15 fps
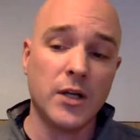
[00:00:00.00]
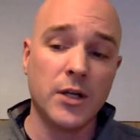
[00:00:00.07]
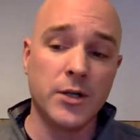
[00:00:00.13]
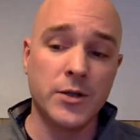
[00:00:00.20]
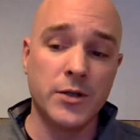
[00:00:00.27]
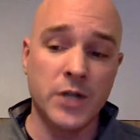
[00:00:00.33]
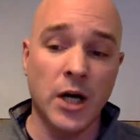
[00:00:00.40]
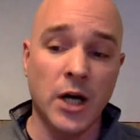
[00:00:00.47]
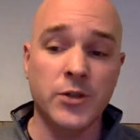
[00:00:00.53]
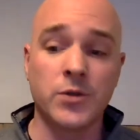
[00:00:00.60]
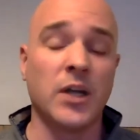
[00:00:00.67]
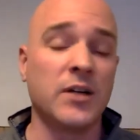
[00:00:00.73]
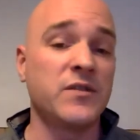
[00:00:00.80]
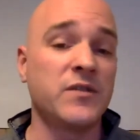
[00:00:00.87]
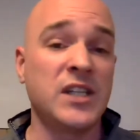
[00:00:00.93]
You talk to a
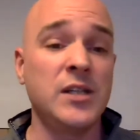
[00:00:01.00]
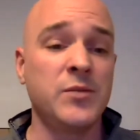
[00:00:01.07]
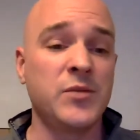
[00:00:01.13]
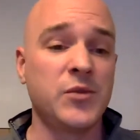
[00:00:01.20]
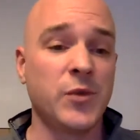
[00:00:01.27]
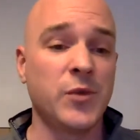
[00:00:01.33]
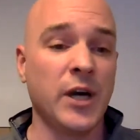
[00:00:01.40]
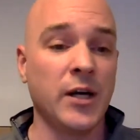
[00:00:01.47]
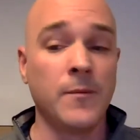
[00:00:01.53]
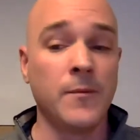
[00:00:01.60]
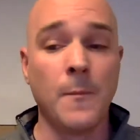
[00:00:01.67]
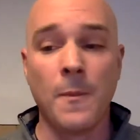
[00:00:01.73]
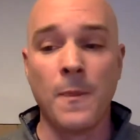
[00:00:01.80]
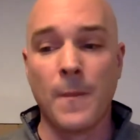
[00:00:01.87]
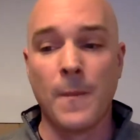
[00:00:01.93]
lot of teams
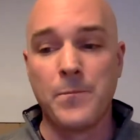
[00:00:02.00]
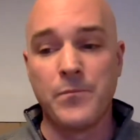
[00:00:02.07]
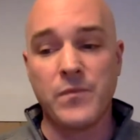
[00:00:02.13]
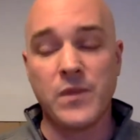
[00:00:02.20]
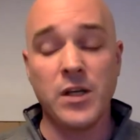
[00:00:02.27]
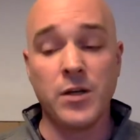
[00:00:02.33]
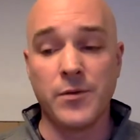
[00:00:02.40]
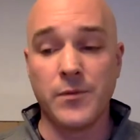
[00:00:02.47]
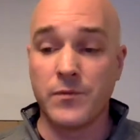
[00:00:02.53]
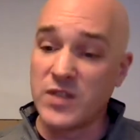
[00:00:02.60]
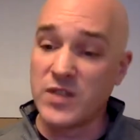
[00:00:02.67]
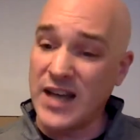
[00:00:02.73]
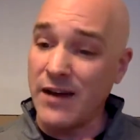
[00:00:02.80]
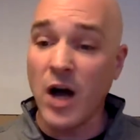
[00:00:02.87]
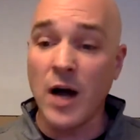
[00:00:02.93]
where, you know,
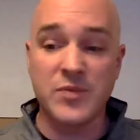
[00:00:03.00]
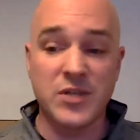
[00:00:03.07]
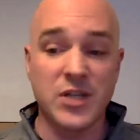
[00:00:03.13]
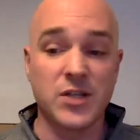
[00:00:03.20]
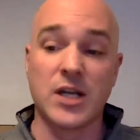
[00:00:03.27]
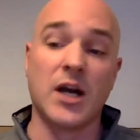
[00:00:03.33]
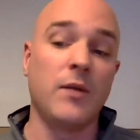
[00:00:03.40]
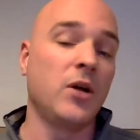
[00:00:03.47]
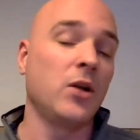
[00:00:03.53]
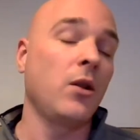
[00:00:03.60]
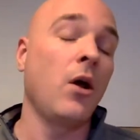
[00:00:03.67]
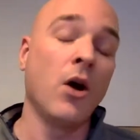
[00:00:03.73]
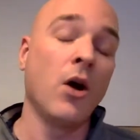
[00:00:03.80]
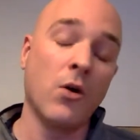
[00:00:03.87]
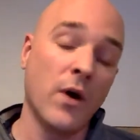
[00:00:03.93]
DevOps has come a
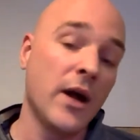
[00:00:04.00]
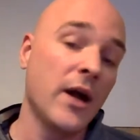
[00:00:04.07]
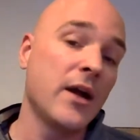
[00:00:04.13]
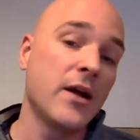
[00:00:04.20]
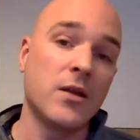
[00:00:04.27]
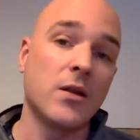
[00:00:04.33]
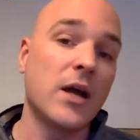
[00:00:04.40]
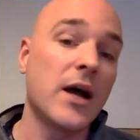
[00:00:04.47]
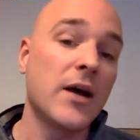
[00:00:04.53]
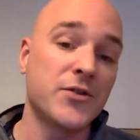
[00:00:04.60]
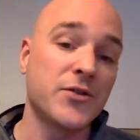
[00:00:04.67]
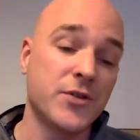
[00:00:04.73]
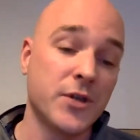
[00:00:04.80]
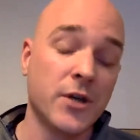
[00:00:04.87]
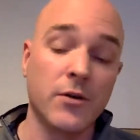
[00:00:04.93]
long way in the
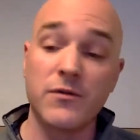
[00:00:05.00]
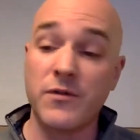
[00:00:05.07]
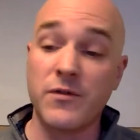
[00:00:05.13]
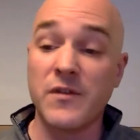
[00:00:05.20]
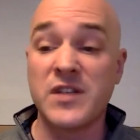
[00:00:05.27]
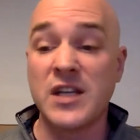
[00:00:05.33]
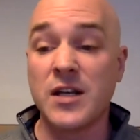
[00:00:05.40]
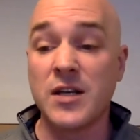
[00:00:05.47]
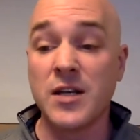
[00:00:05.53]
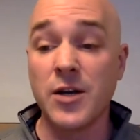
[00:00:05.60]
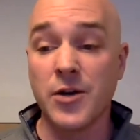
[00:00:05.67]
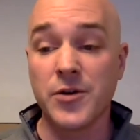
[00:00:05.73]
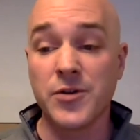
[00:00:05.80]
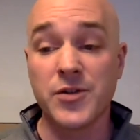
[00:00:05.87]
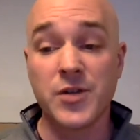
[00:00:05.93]
last, you know, 15
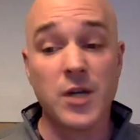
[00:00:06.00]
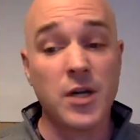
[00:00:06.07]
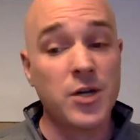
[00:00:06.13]
years.